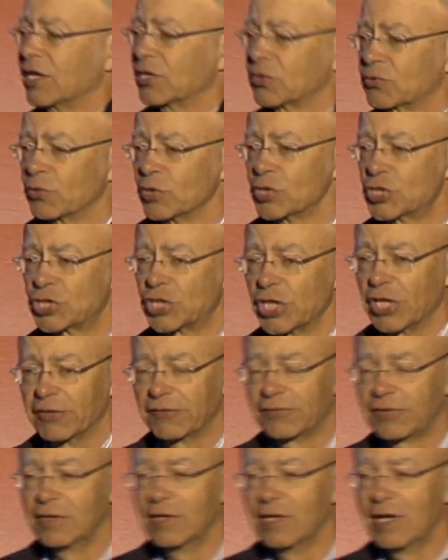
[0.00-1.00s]
and
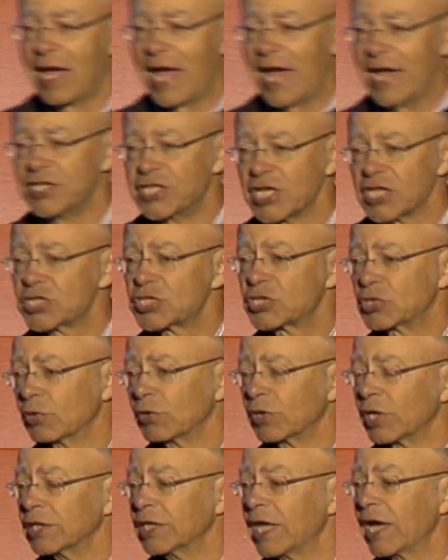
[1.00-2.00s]
Khrushchev had just
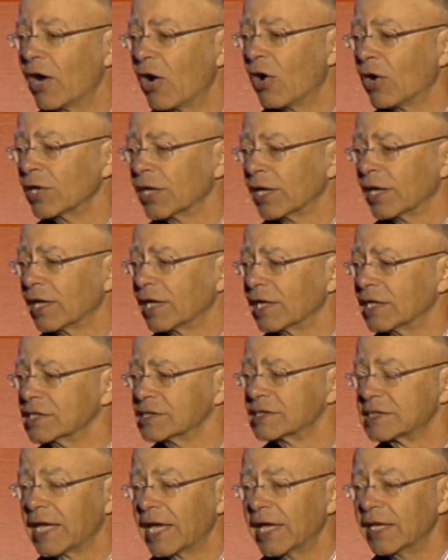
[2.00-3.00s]
stood on their honor
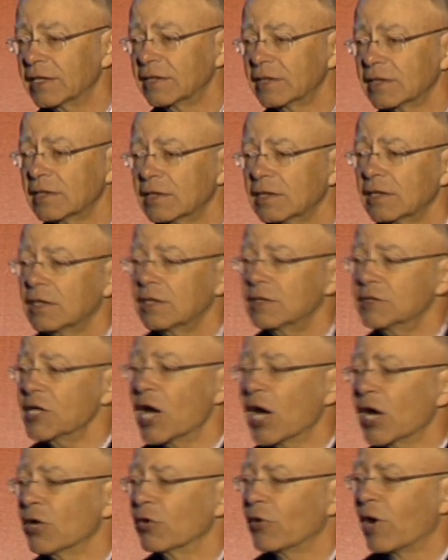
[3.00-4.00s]
and said,
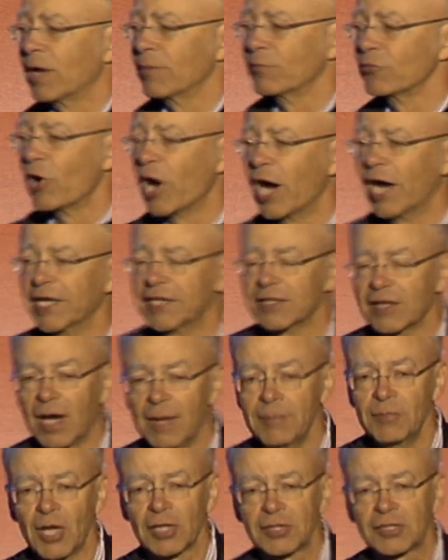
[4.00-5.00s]
no, I'm right,
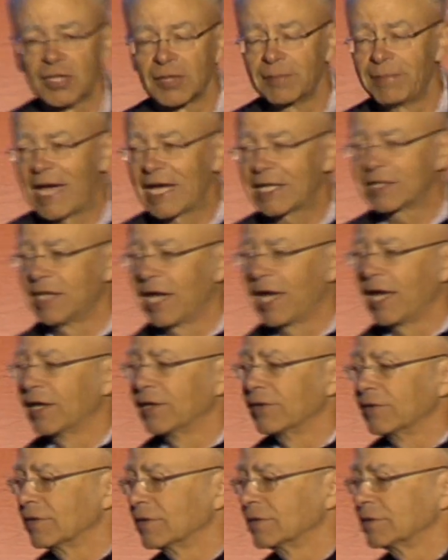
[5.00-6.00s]
I'm not going to back
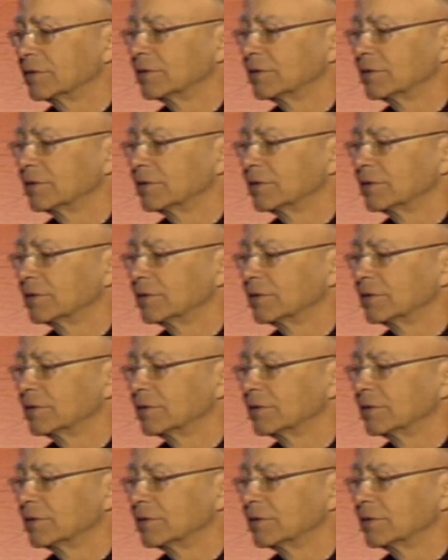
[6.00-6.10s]
down.